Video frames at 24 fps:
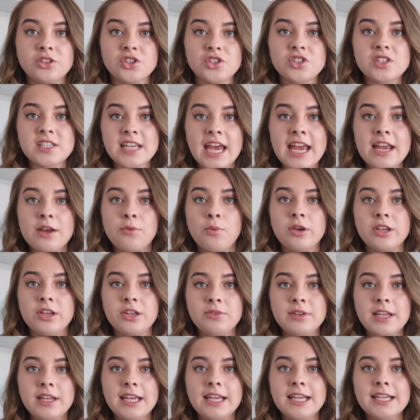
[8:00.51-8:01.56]
just take what
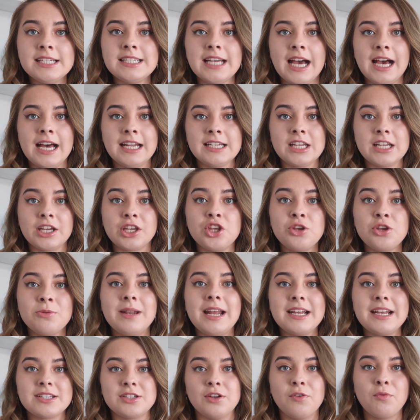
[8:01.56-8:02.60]
you need and
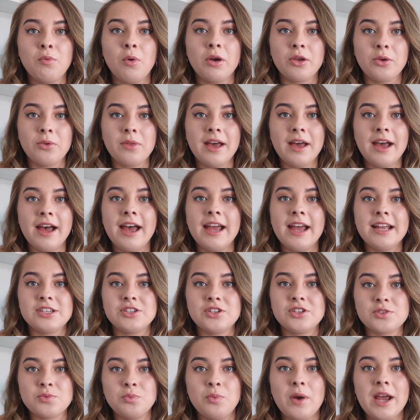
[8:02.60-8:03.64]
accumulate stuff while you're there. It's
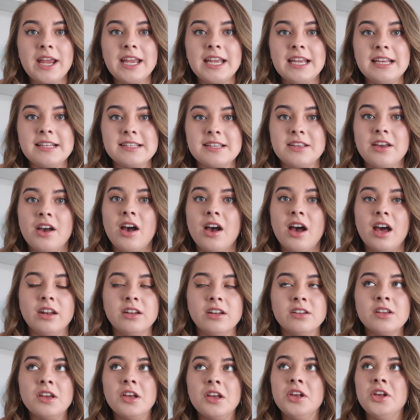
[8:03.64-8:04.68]
just way easier
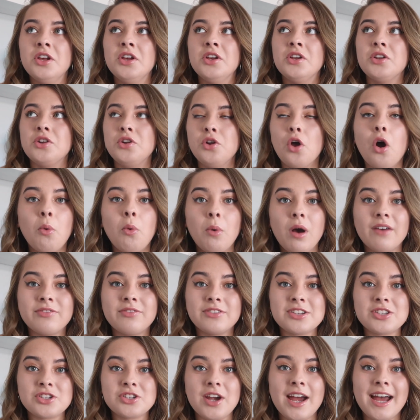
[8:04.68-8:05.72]
and not worth
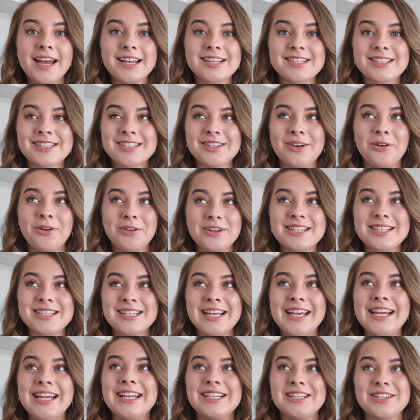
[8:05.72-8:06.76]
the stress.
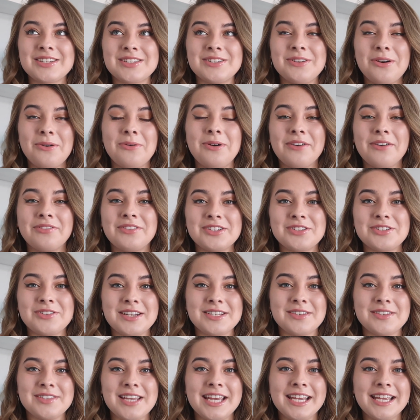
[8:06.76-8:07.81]
Honestly, it's just not worth the
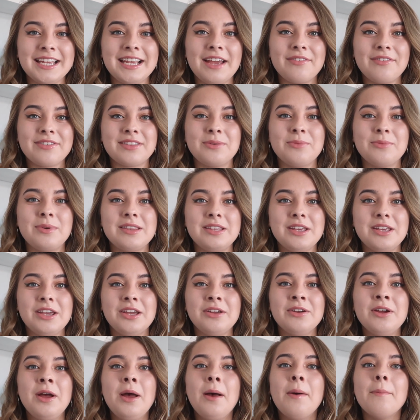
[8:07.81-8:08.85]
stress of taking everything with
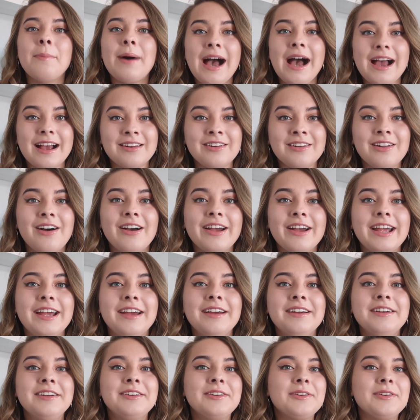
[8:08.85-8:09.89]
you. Pack light,